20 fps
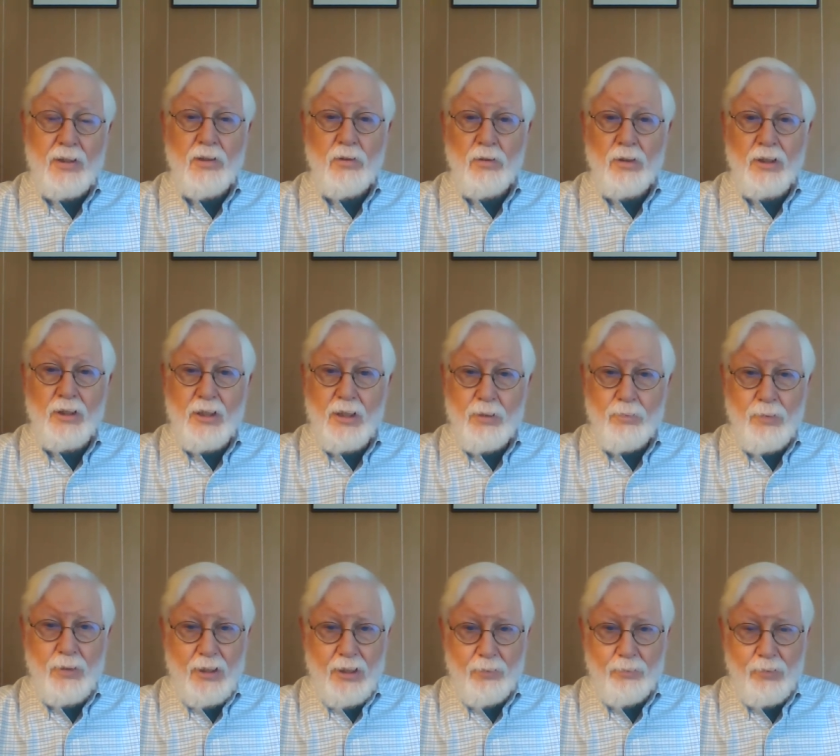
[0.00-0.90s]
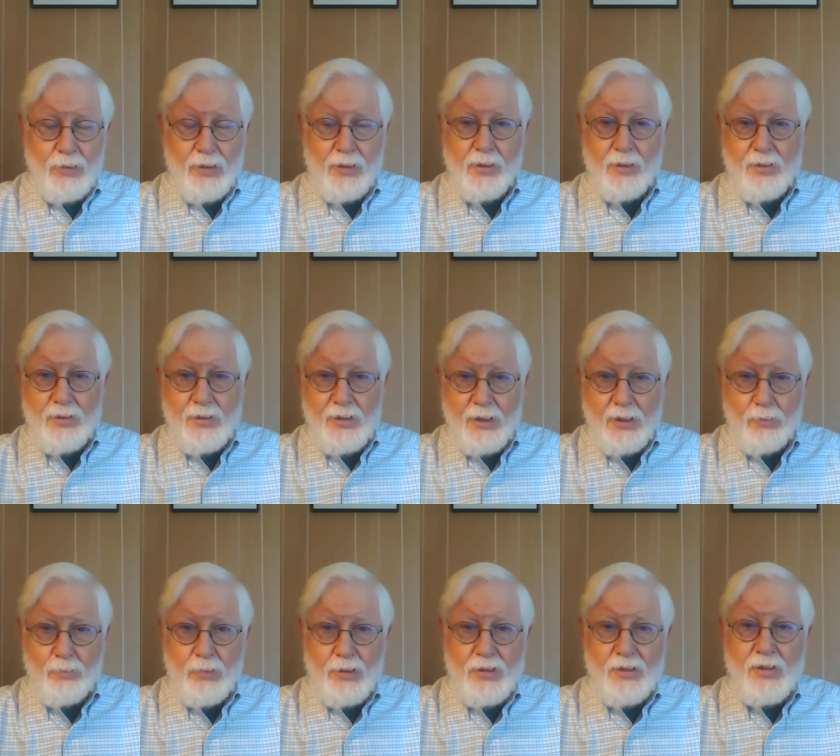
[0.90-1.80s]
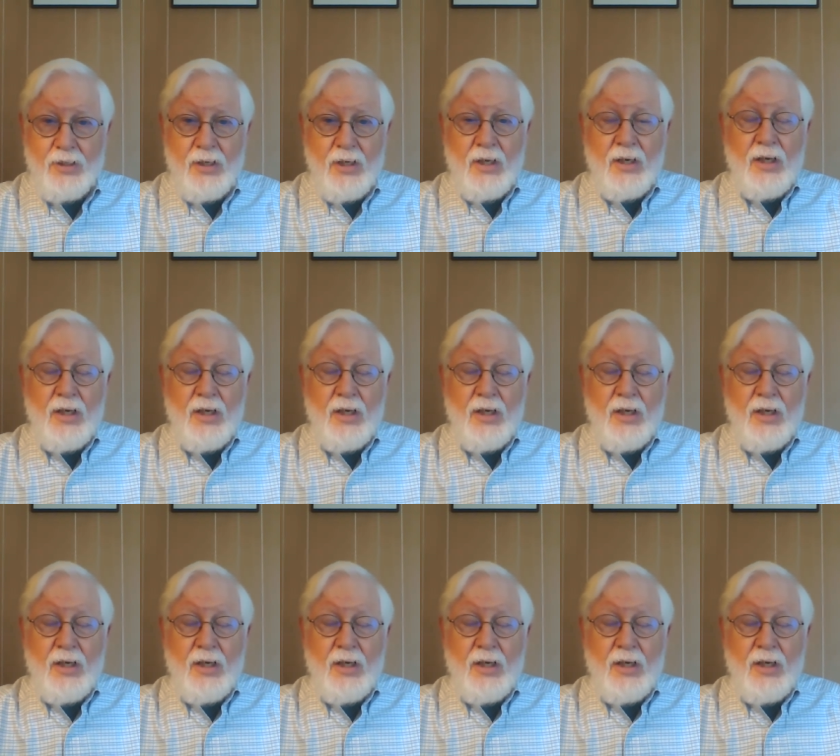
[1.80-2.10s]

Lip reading: you are keeping up with the assignments,